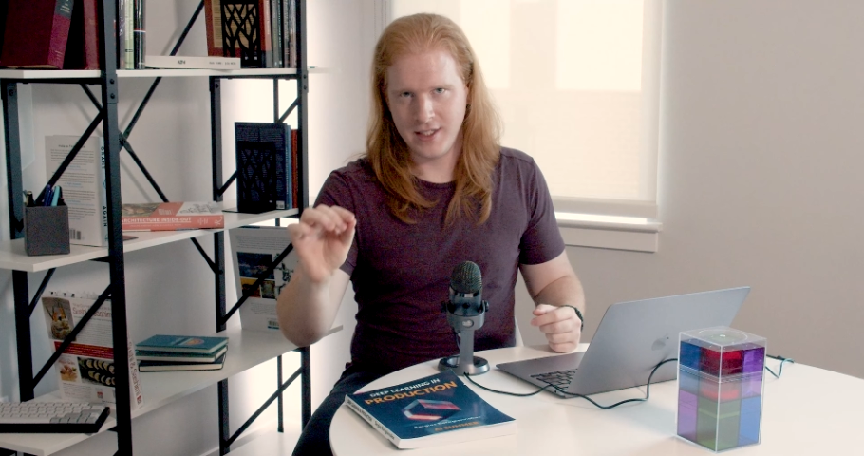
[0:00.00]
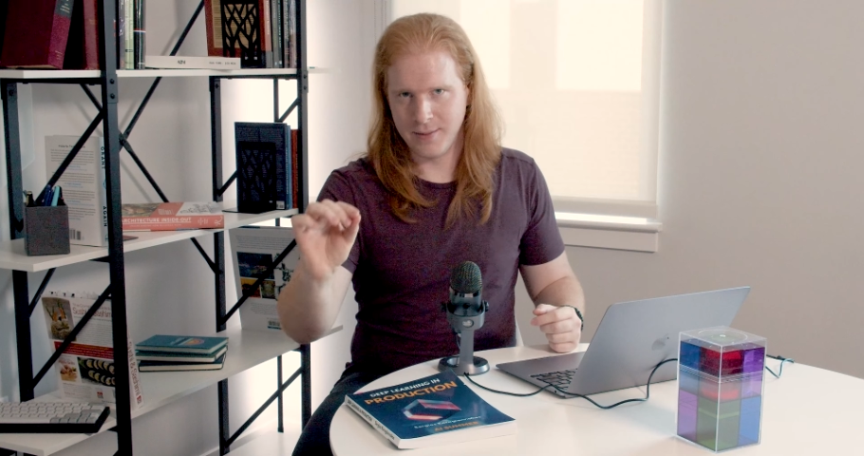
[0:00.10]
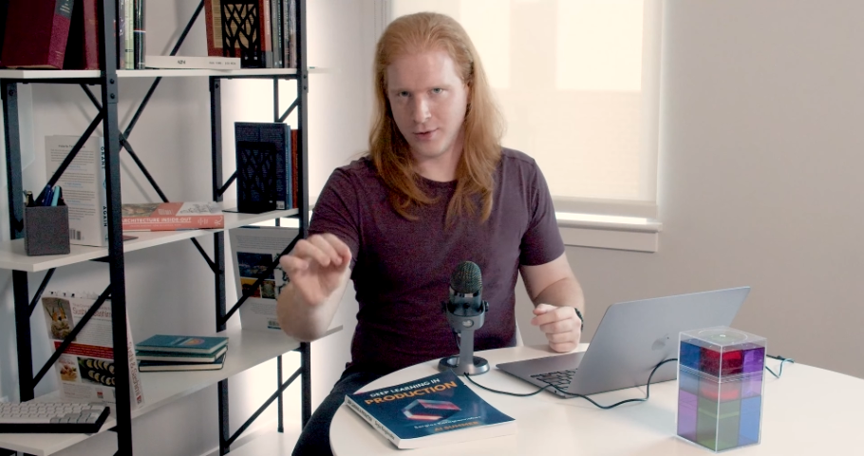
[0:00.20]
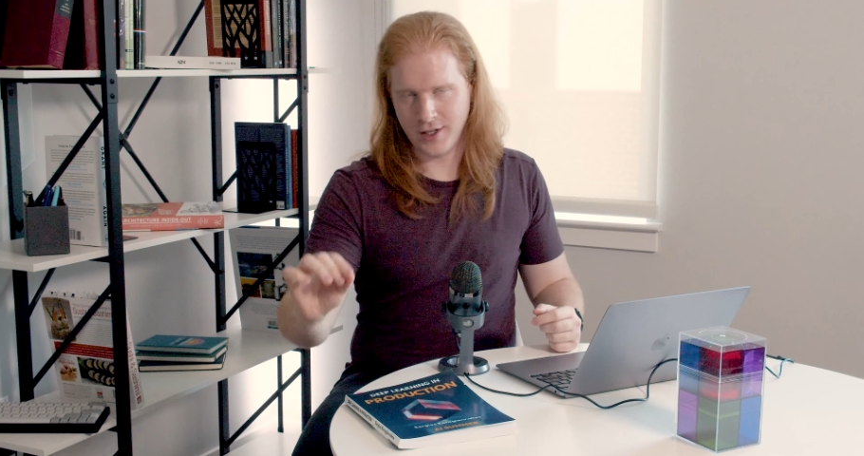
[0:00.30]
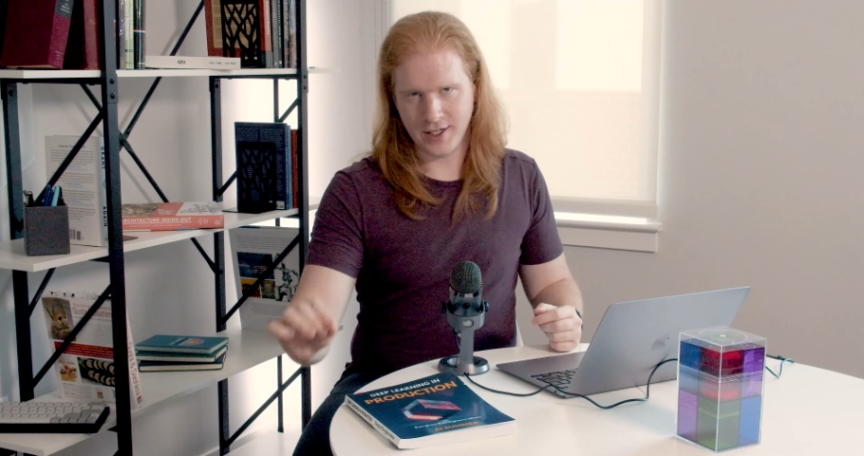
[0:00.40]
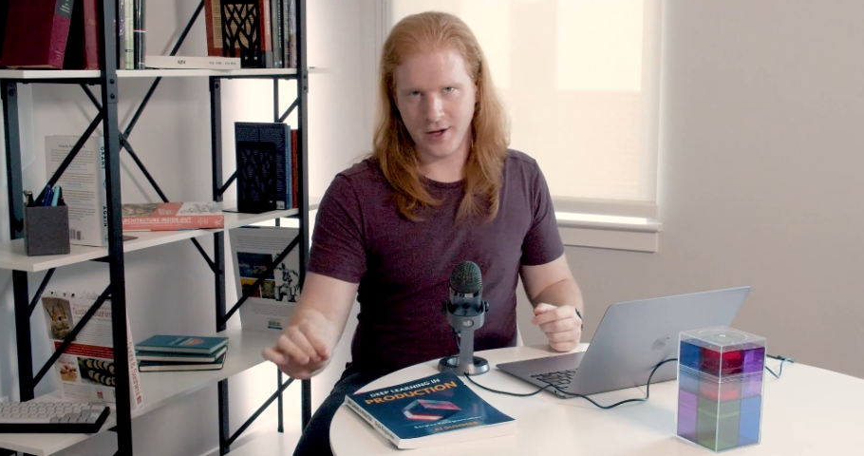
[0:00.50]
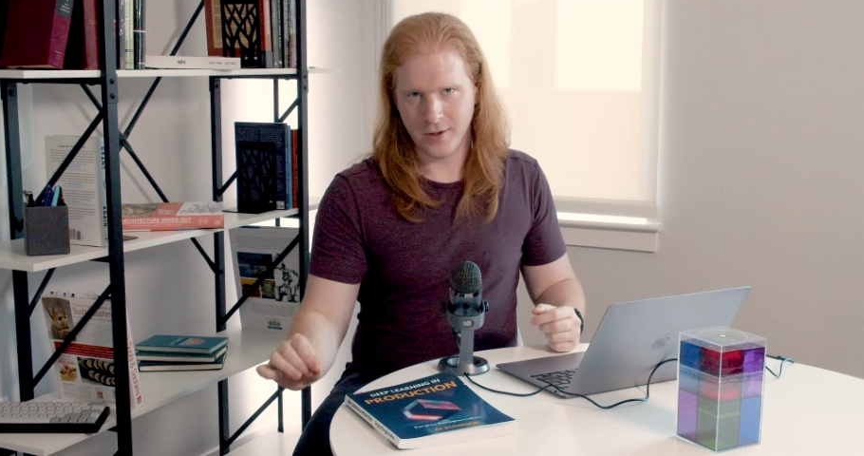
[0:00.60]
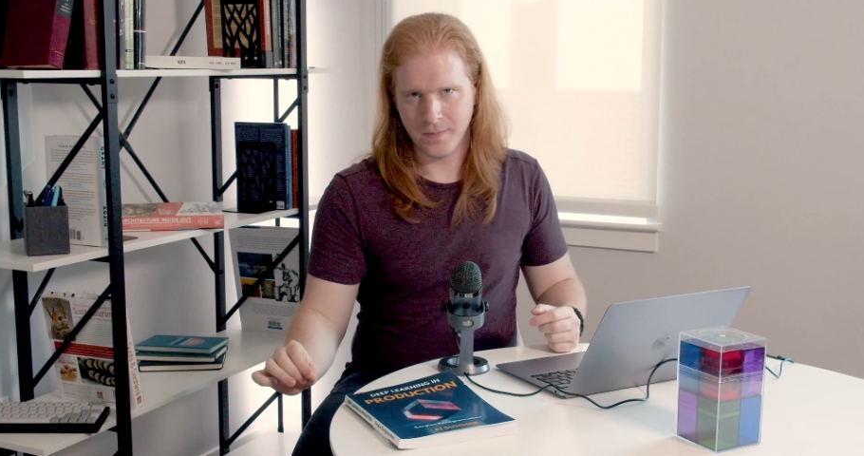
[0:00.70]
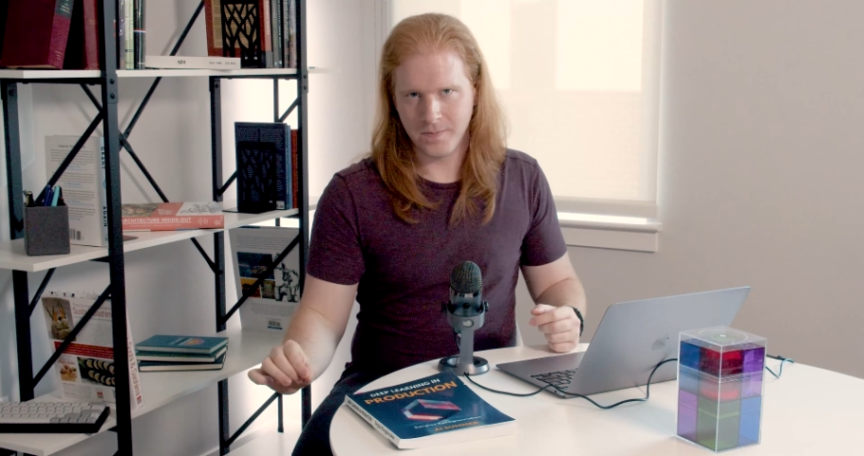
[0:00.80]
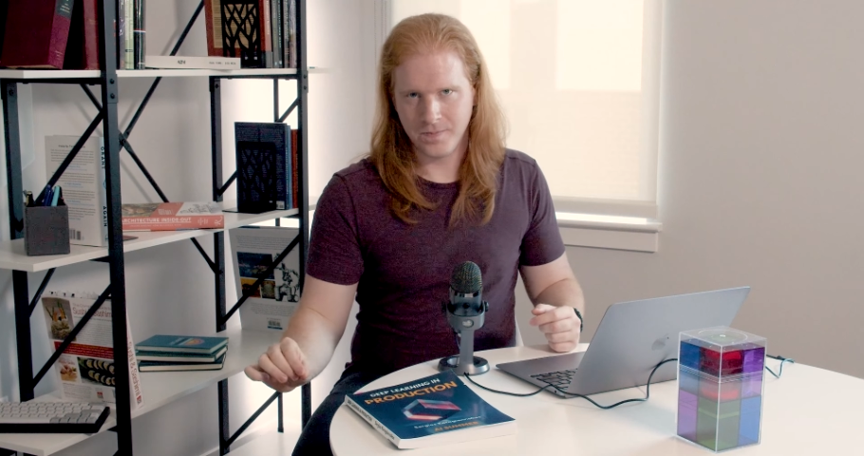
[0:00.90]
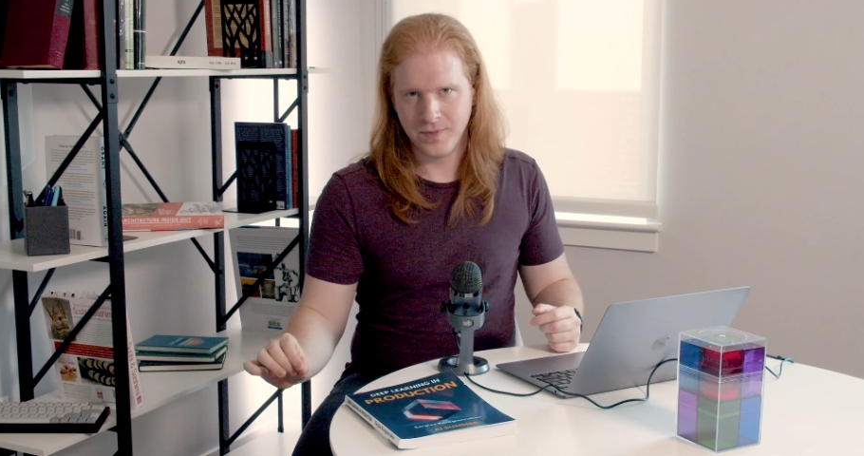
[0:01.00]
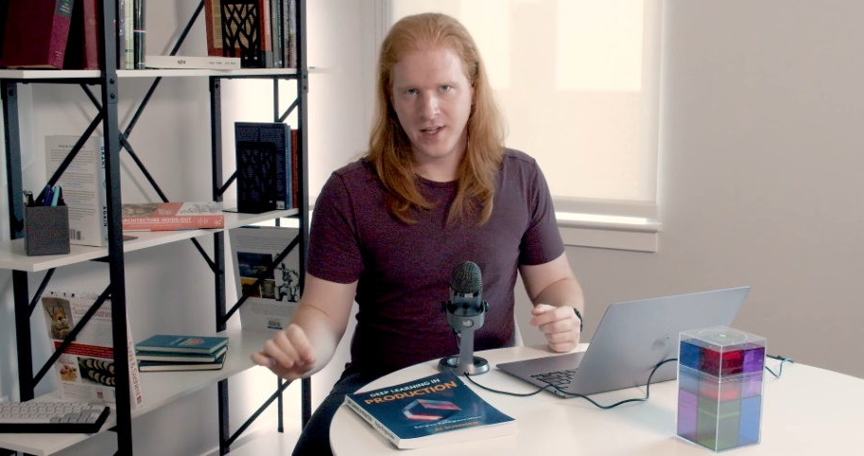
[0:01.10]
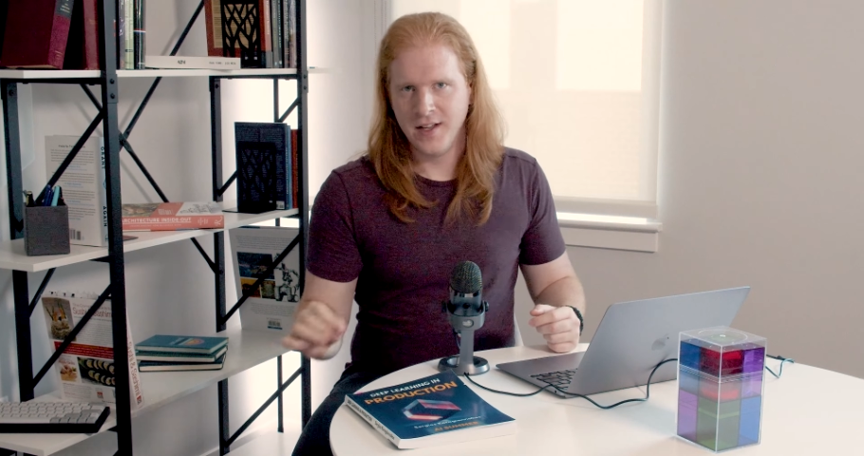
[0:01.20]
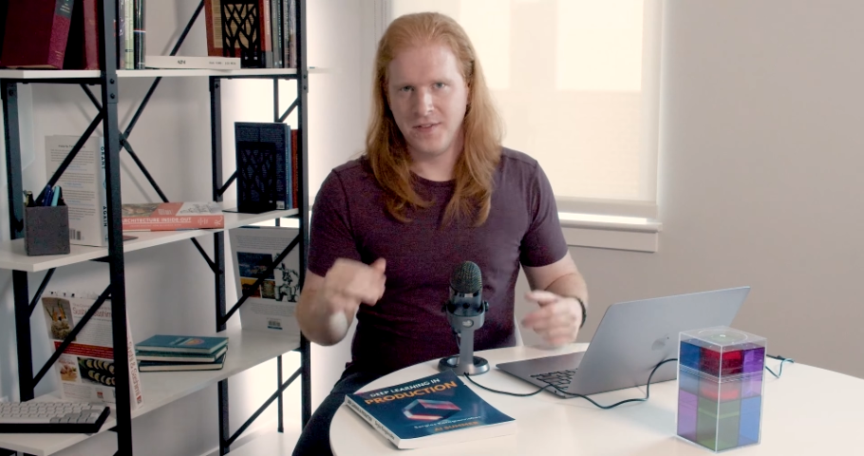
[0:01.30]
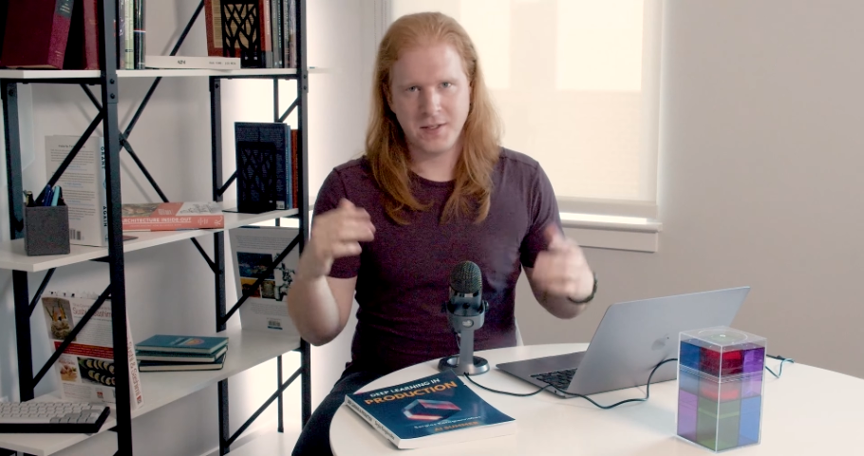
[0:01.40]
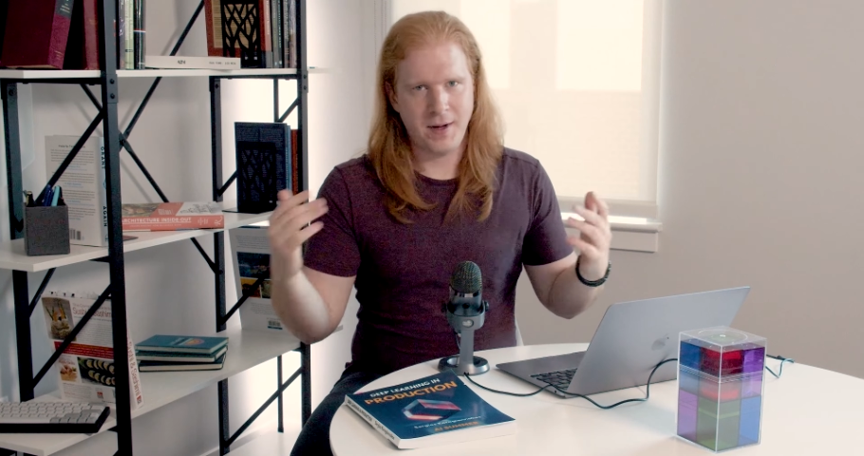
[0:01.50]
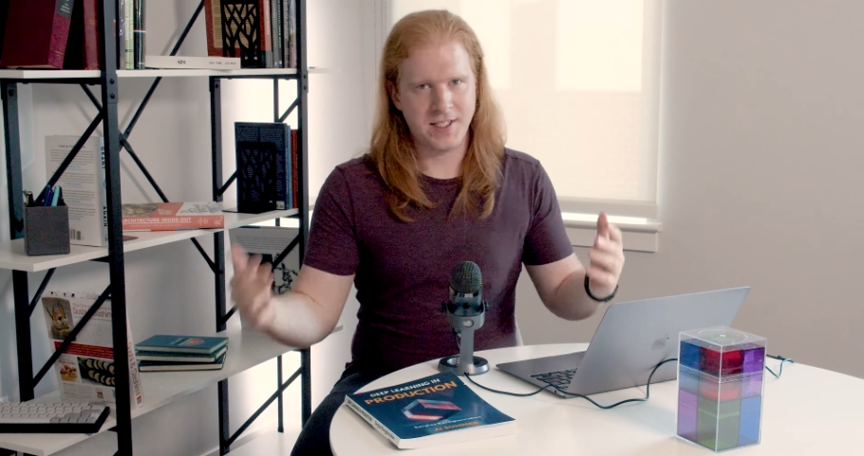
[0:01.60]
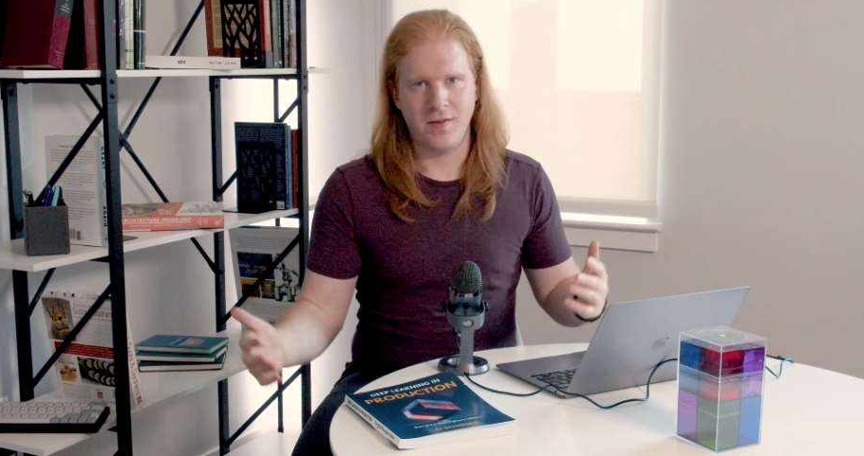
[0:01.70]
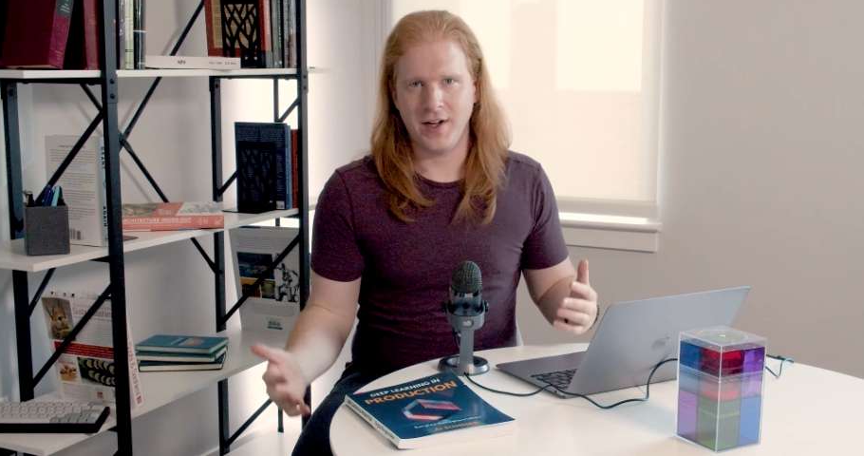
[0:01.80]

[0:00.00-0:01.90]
deep learning code. This might sound